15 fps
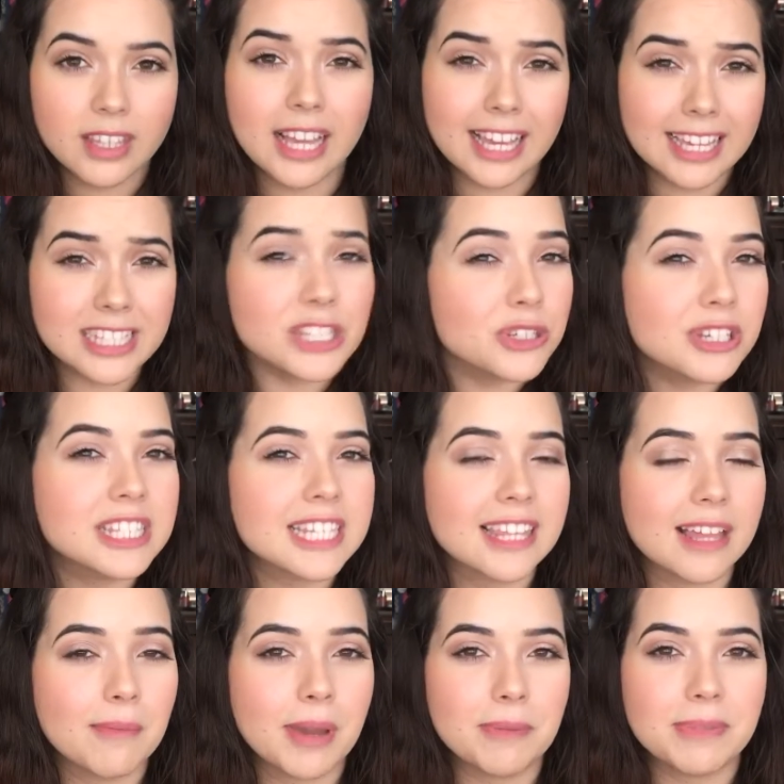I guess you could say
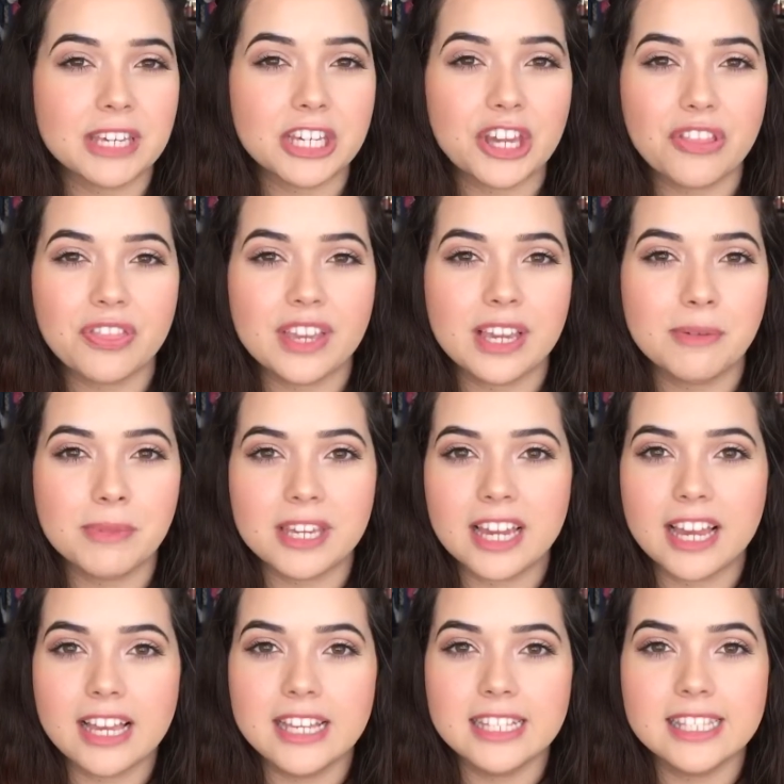that might be a good thing
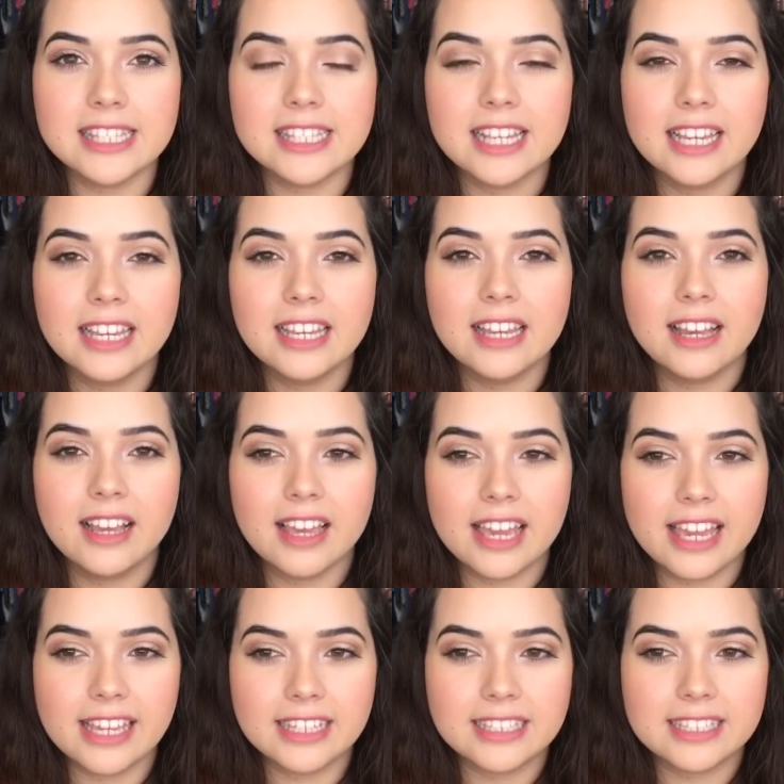because
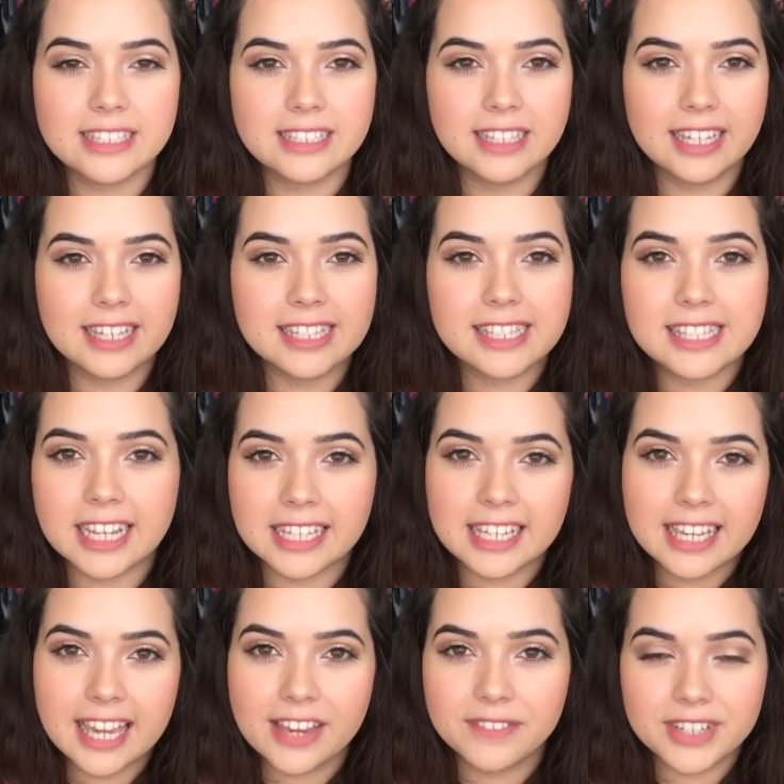it's like
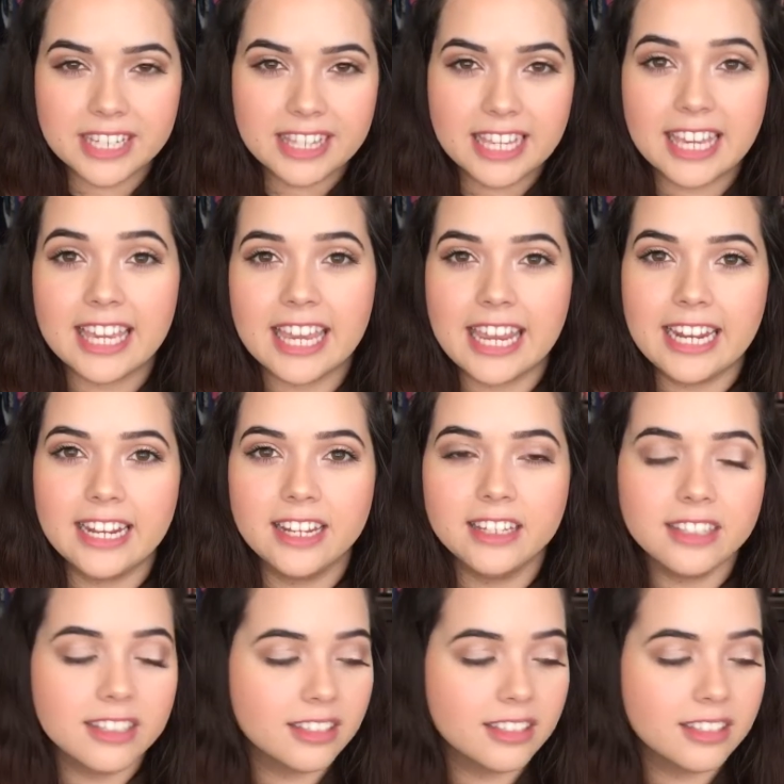sucking everything in,